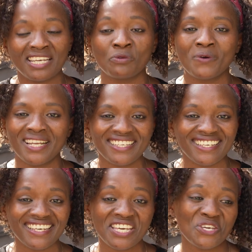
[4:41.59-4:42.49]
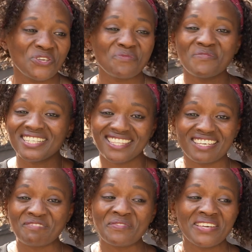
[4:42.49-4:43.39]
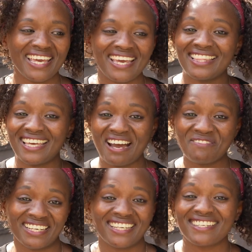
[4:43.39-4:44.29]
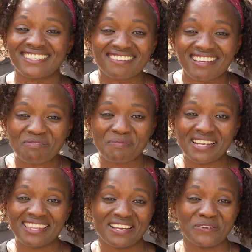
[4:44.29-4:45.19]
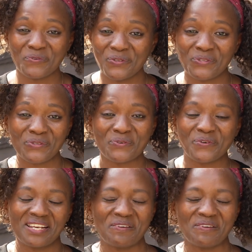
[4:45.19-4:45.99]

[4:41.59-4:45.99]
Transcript: And one day you meet them and they have a kidney transplant. They are doing so well.